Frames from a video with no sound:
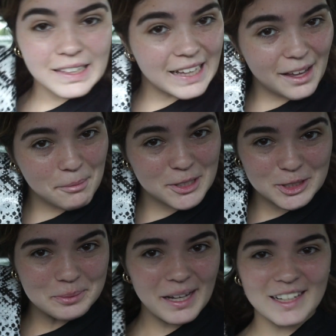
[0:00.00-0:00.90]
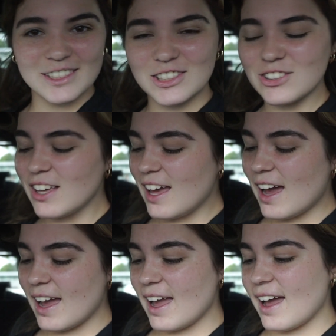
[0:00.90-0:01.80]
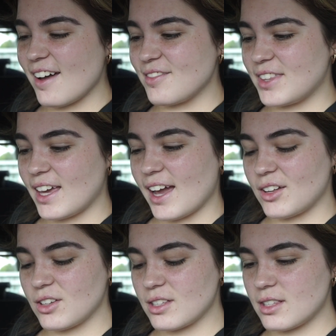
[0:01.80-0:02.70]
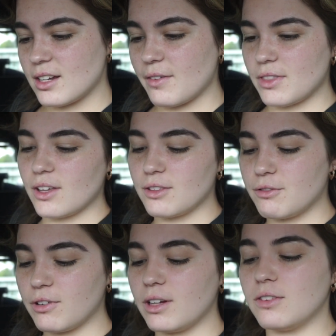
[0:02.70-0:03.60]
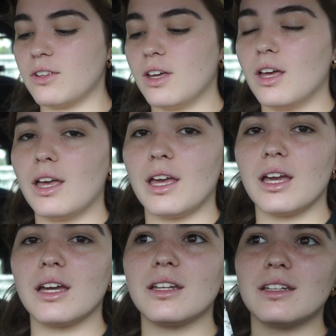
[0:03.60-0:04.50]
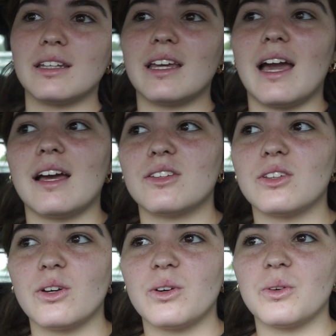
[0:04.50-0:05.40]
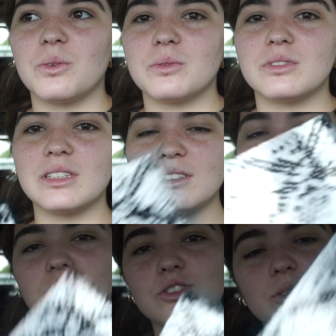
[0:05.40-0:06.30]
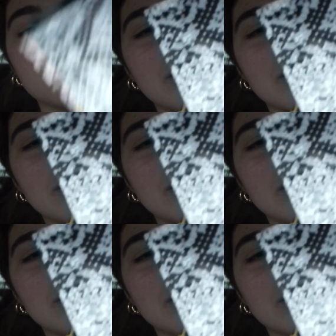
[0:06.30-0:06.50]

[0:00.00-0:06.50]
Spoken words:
have my two packages. I have the addresses and everything on the front, and yeah, so since these are super